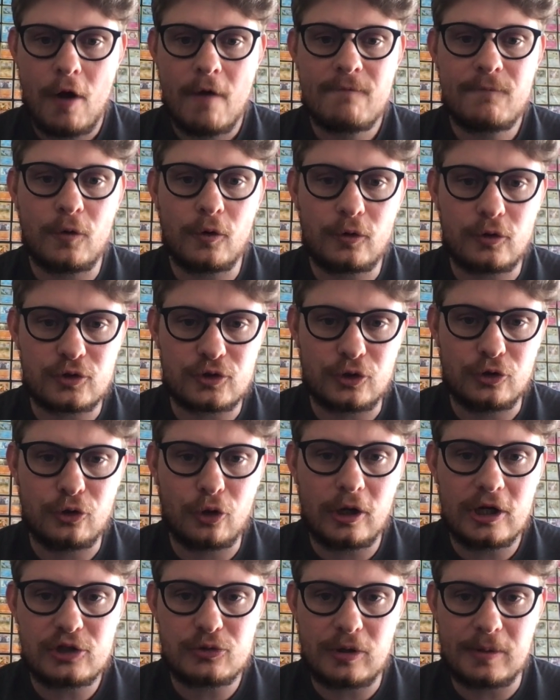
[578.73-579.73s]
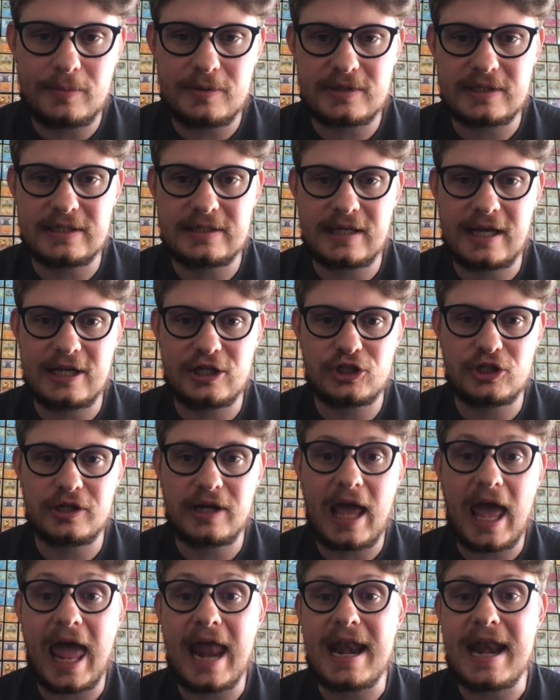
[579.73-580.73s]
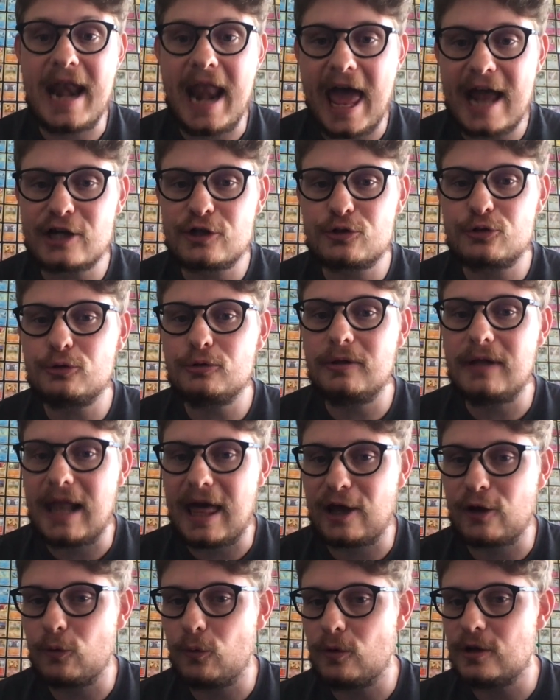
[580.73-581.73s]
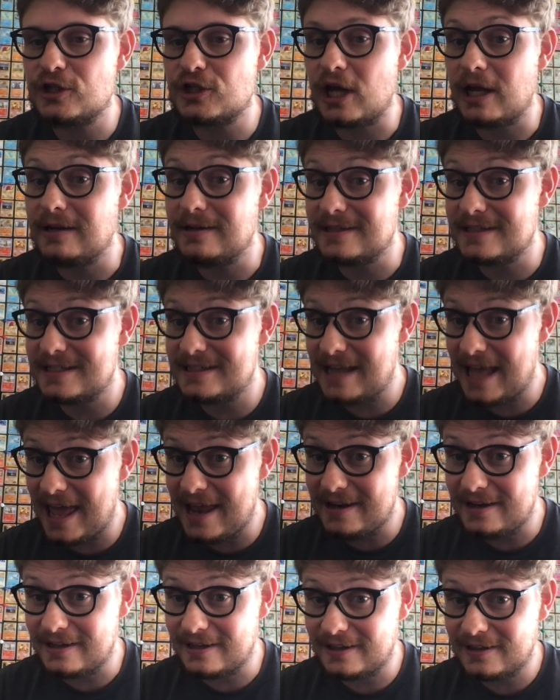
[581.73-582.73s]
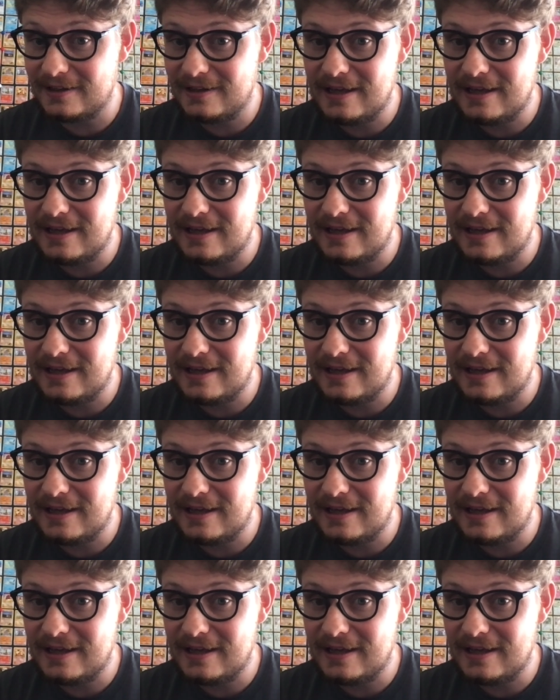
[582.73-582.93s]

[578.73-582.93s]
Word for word: focus on knowledge representation, and natural language understanding.